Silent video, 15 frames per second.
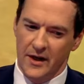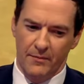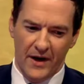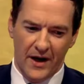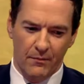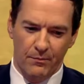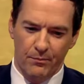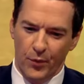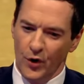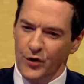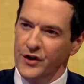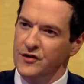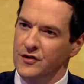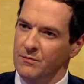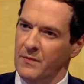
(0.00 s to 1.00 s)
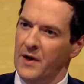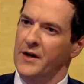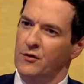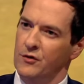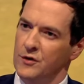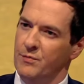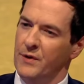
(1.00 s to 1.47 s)
about bodies of
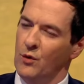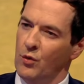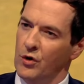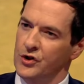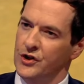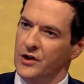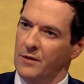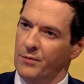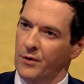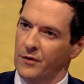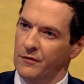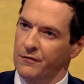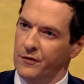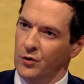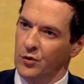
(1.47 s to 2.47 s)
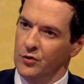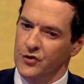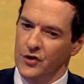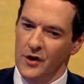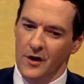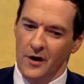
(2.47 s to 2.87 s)
migrants being washed up on the floors,